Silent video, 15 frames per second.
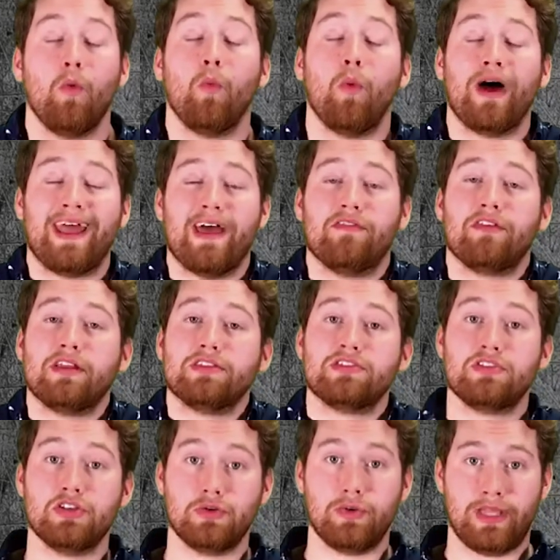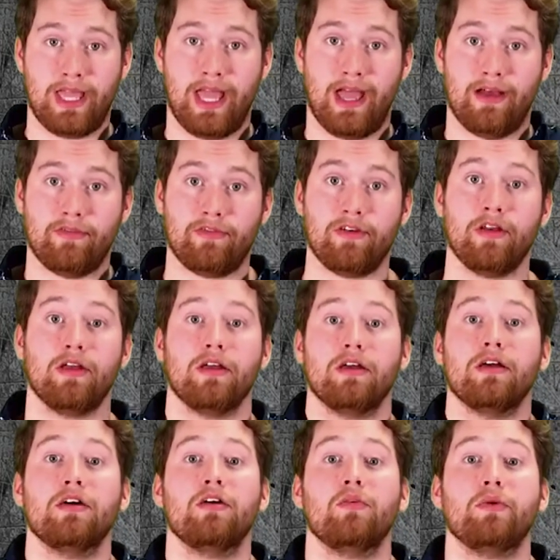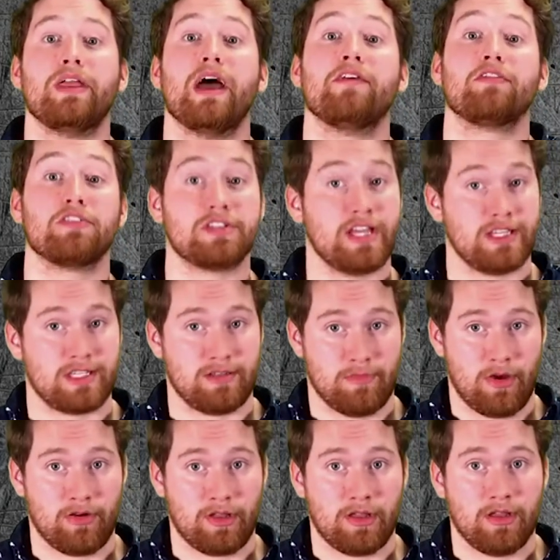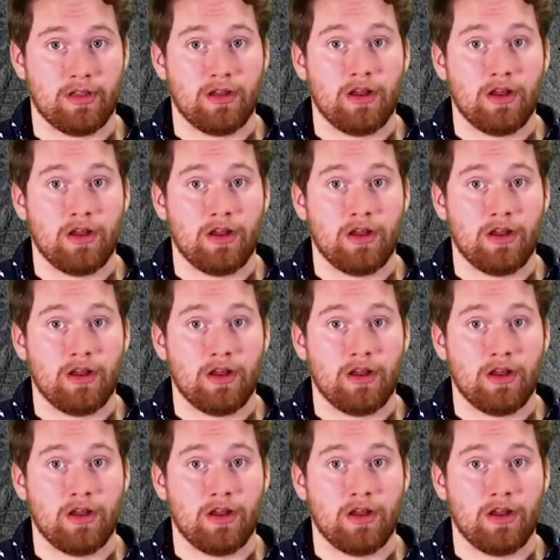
what evidence do we have? We have her testimony.